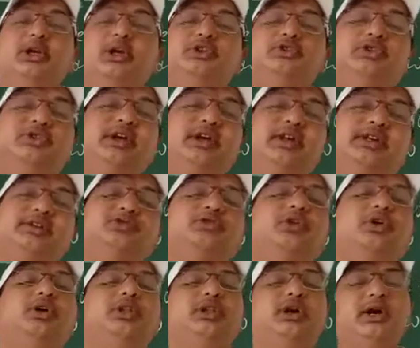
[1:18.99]
So that is
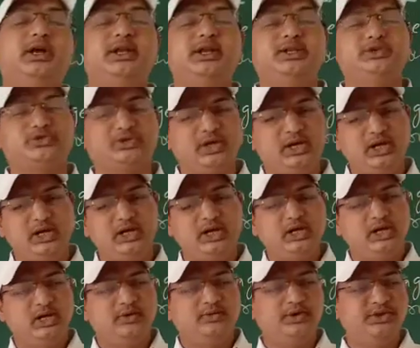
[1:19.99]
called the natural
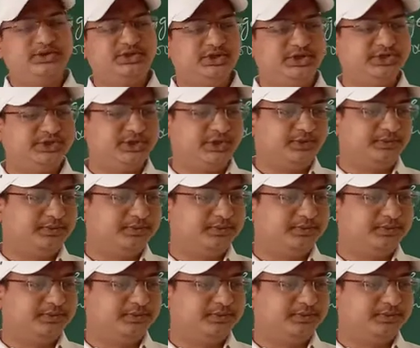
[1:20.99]
vegetation.